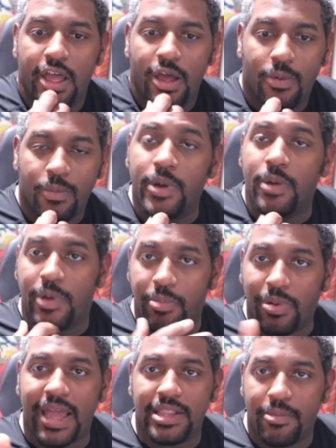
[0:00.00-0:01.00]
We
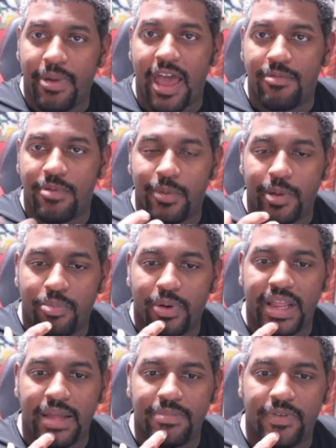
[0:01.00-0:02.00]
plan the path, but we
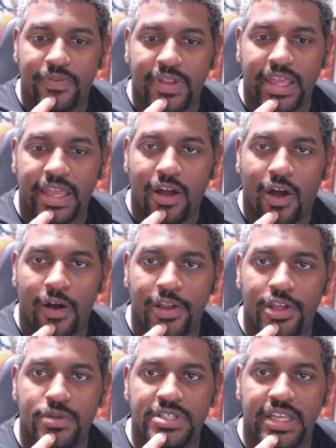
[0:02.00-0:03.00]
preemptively are
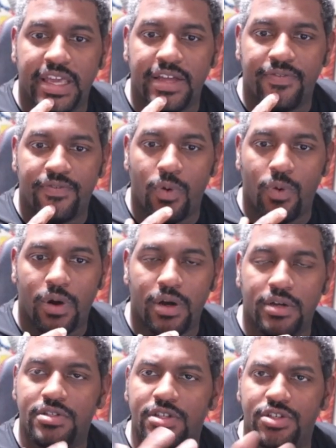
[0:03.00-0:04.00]
using it
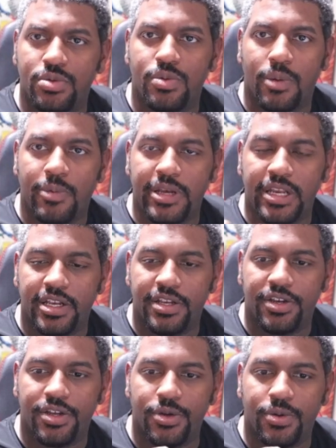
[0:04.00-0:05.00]
to do what we needed to
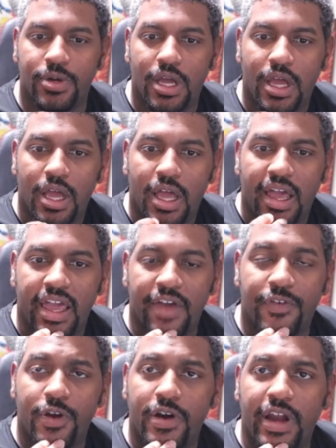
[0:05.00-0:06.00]
do. If
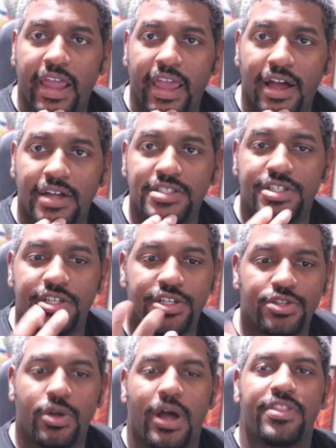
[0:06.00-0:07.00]
you're a hunter, you
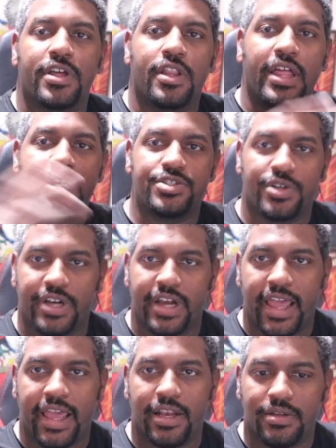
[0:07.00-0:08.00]
throw out the glacial
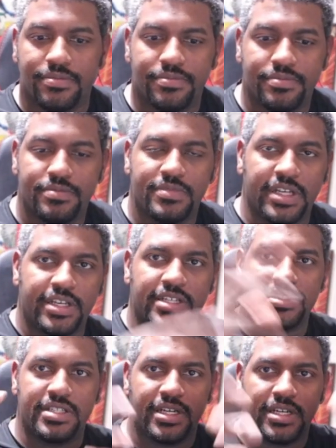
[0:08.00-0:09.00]
grenade that does
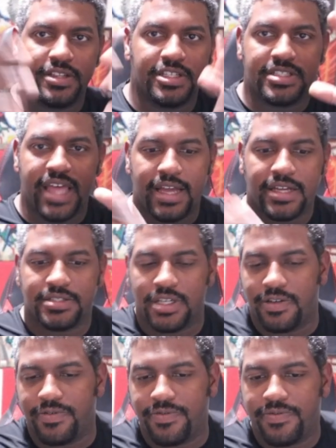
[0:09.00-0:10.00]
the stacks
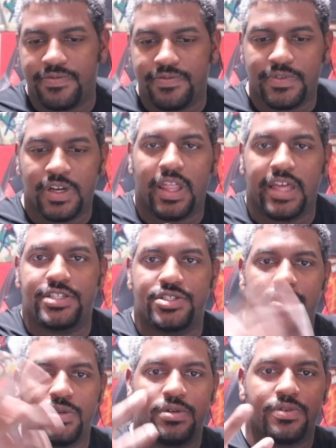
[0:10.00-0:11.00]
of
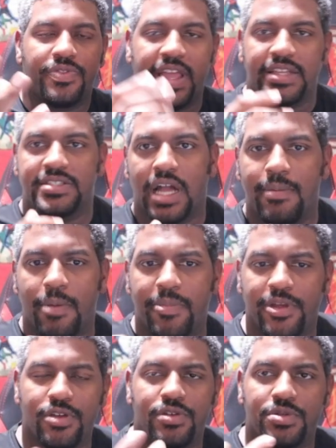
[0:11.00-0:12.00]
glacial things that come up
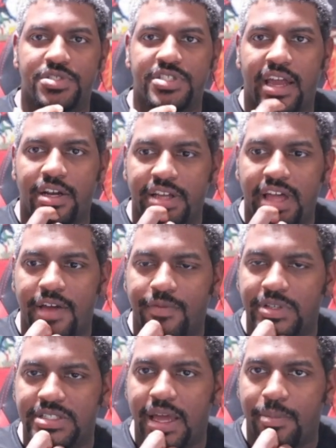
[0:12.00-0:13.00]
and you do shatter dive.
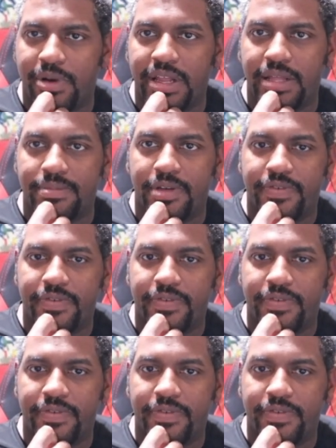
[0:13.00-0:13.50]
What's that? Preemptive.